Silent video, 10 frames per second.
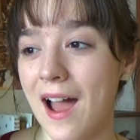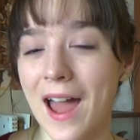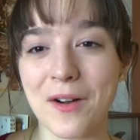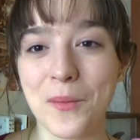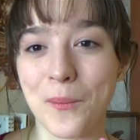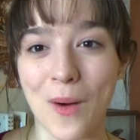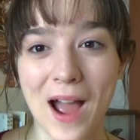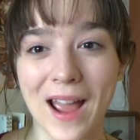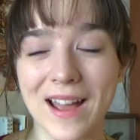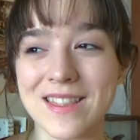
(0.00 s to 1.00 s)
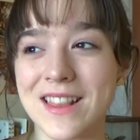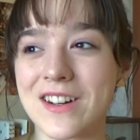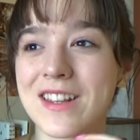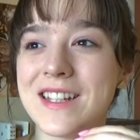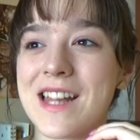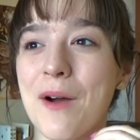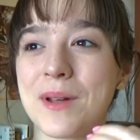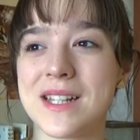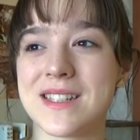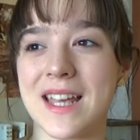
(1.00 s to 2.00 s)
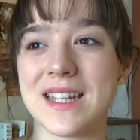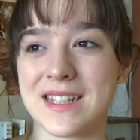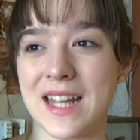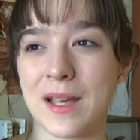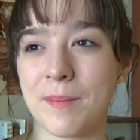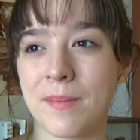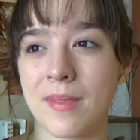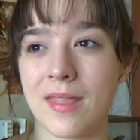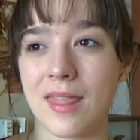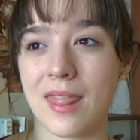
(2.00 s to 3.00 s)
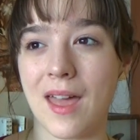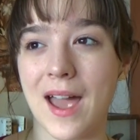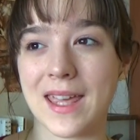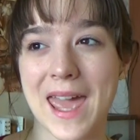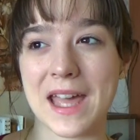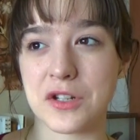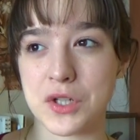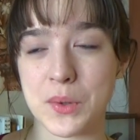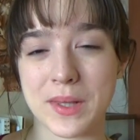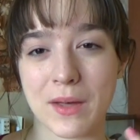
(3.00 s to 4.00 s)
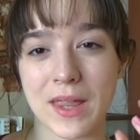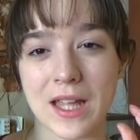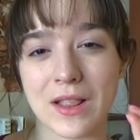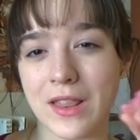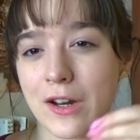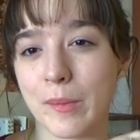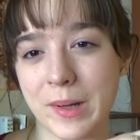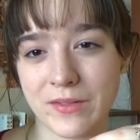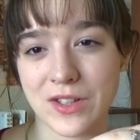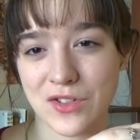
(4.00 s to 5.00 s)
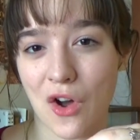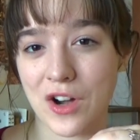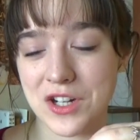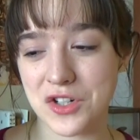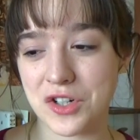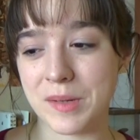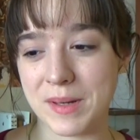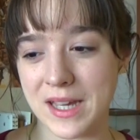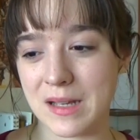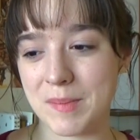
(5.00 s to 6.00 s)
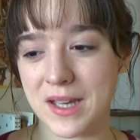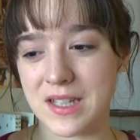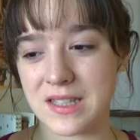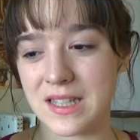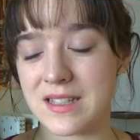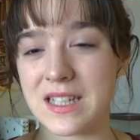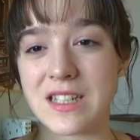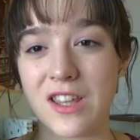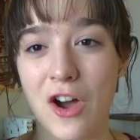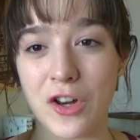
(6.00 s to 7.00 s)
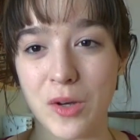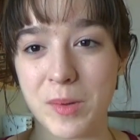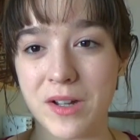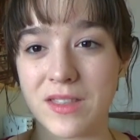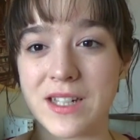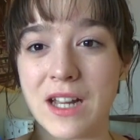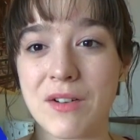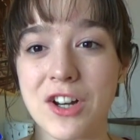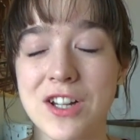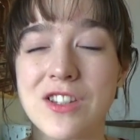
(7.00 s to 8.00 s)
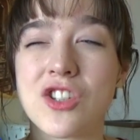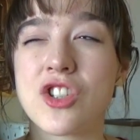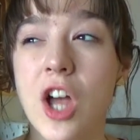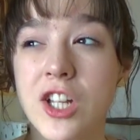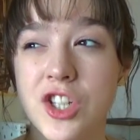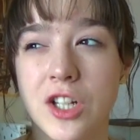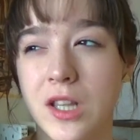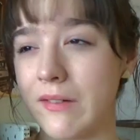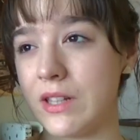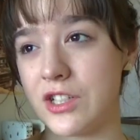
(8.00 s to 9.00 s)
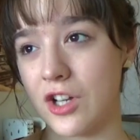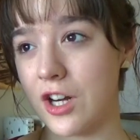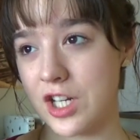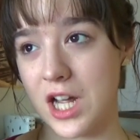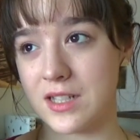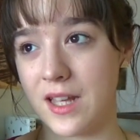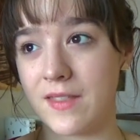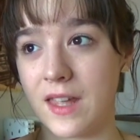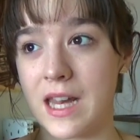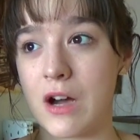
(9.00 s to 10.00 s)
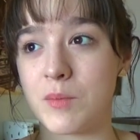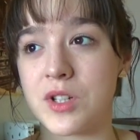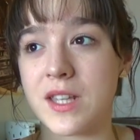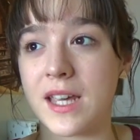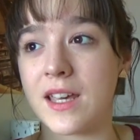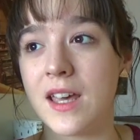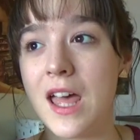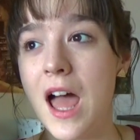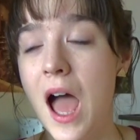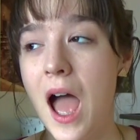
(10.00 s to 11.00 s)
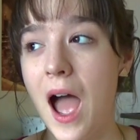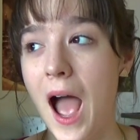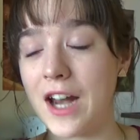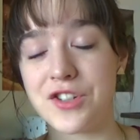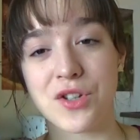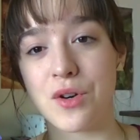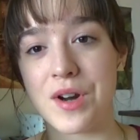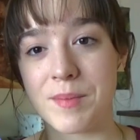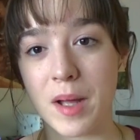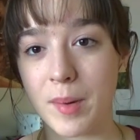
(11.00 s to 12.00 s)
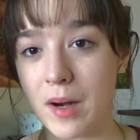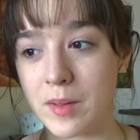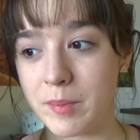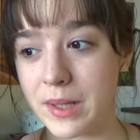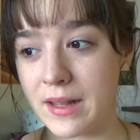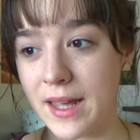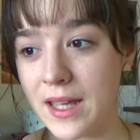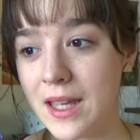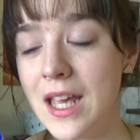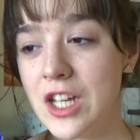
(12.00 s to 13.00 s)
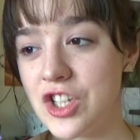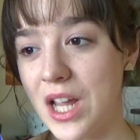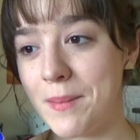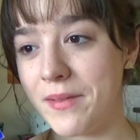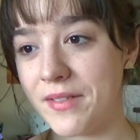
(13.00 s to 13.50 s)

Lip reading: I don't know why. I literally, now when I say his name, I can't do it without like a little bit of the Scottish creeping in, because listening to the audiobook, the narrator had such a lovely Scottish accent that now I'm just like, I just go around my apartment being like, Jamie